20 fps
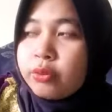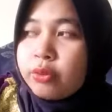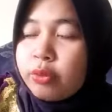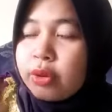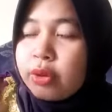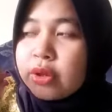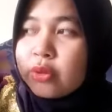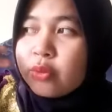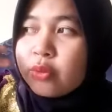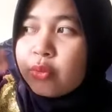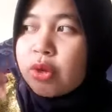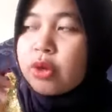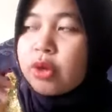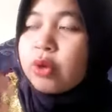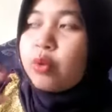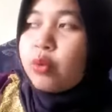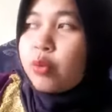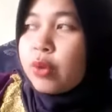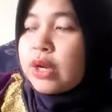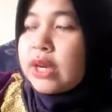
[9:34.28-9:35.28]
we want,
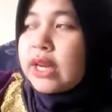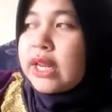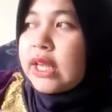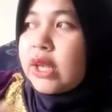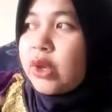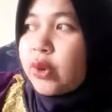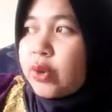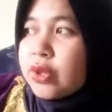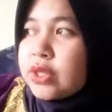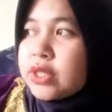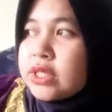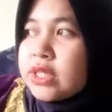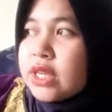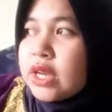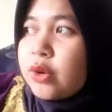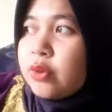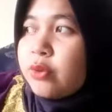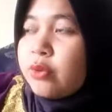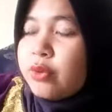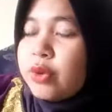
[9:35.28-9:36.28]
what language
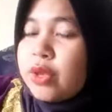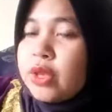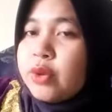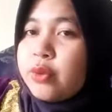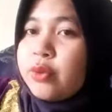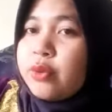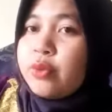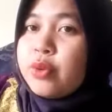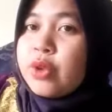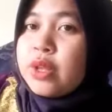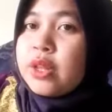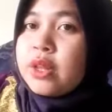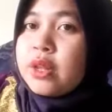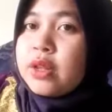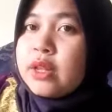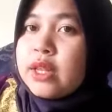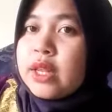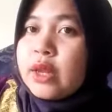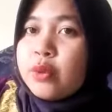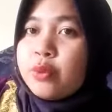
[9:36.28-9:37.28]
that
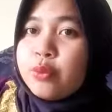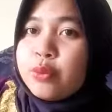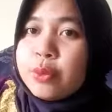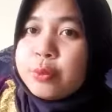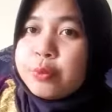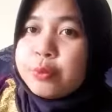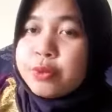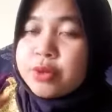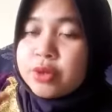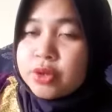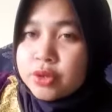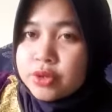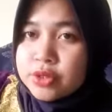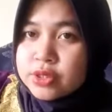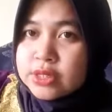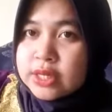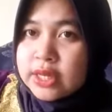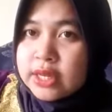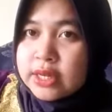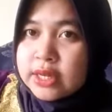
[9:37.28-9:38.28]
we
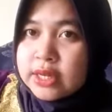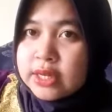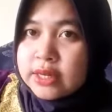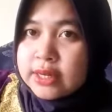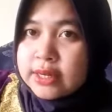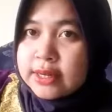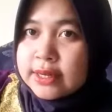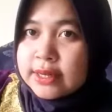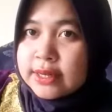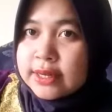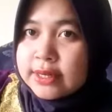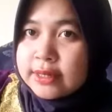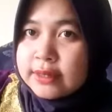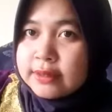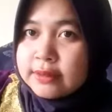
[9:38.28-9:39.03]
produce in